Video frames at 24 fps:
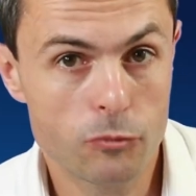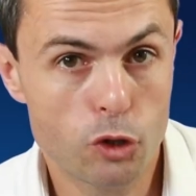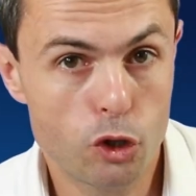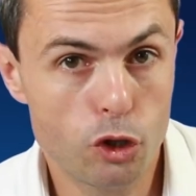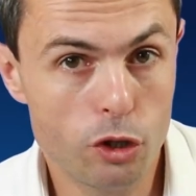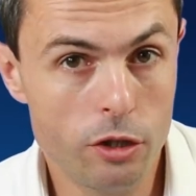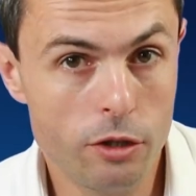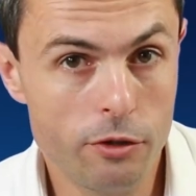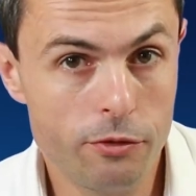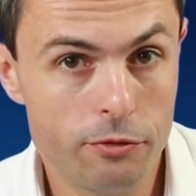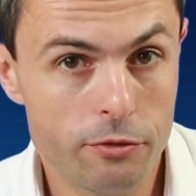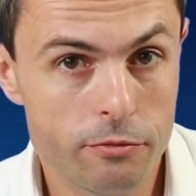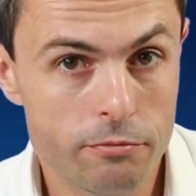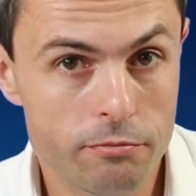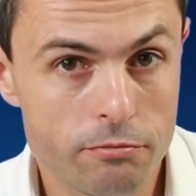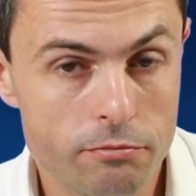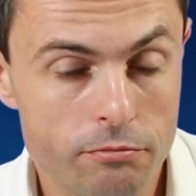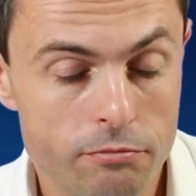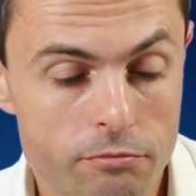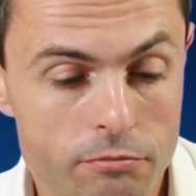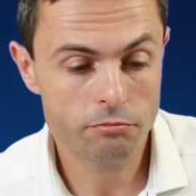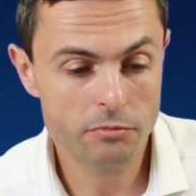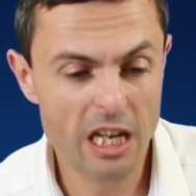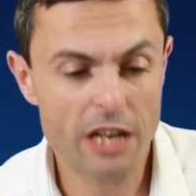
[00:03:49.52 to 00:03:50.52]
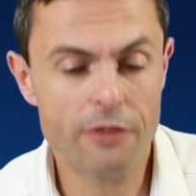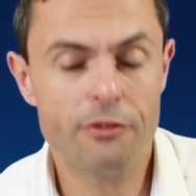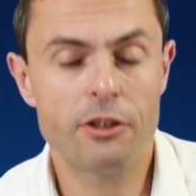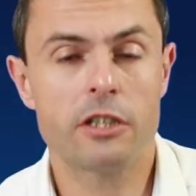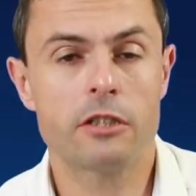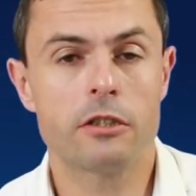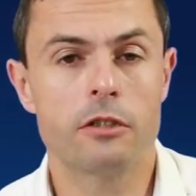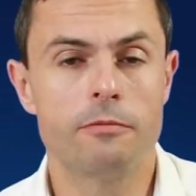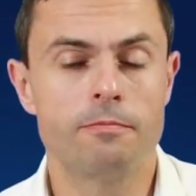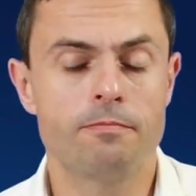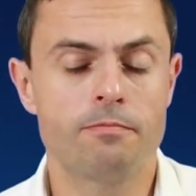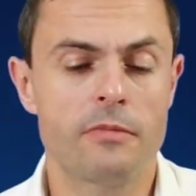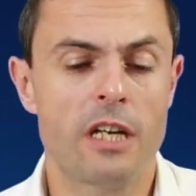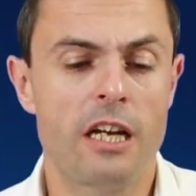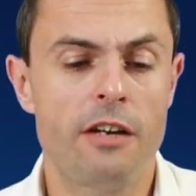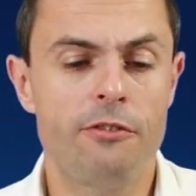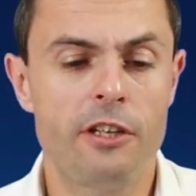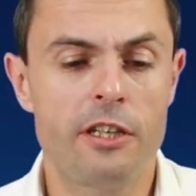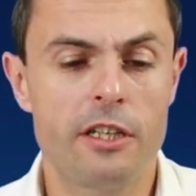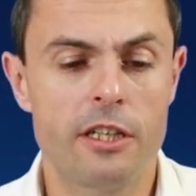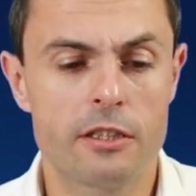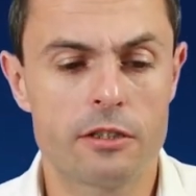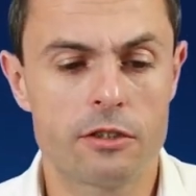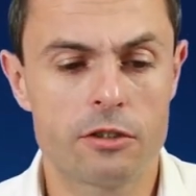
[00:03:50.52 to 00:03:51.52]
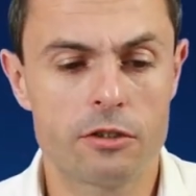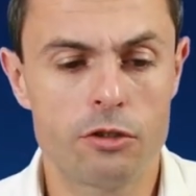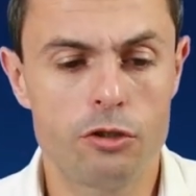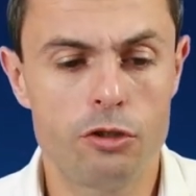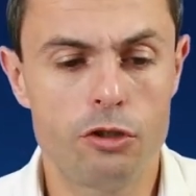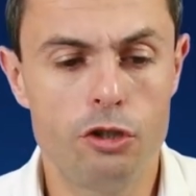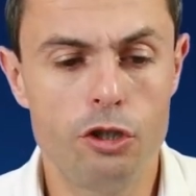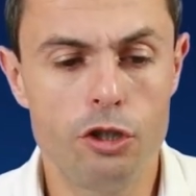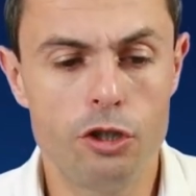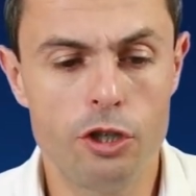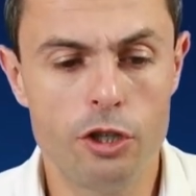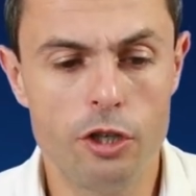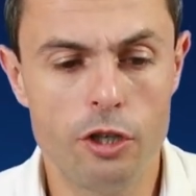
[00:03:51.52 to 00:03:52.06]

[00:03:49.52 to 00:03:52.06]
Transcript: Good enough? I think so. I think that's good